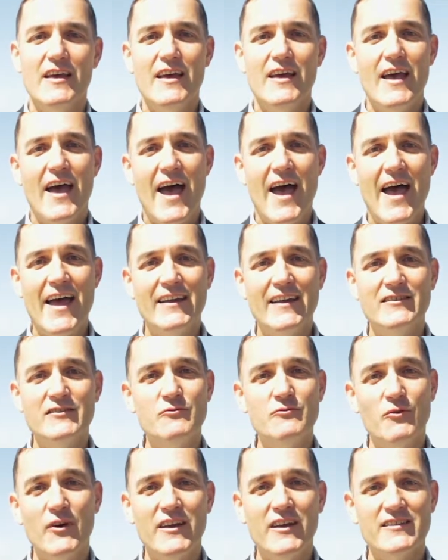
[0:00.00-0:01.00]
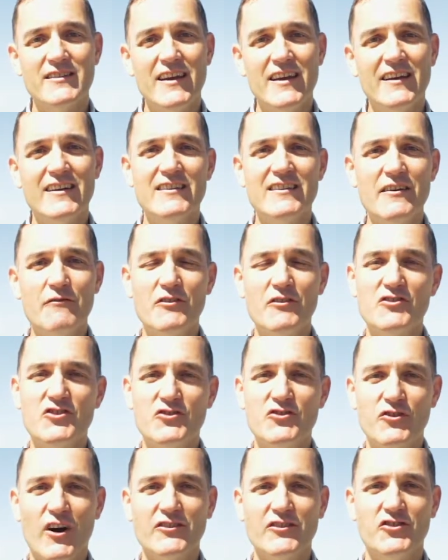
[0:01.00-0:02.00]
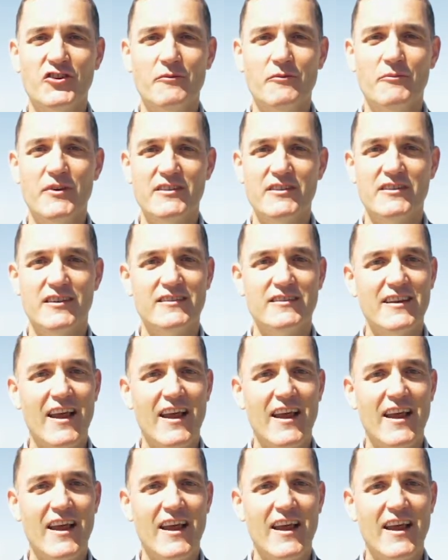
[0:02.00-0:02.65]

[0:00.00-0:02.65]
And we are seeing a different structure in business.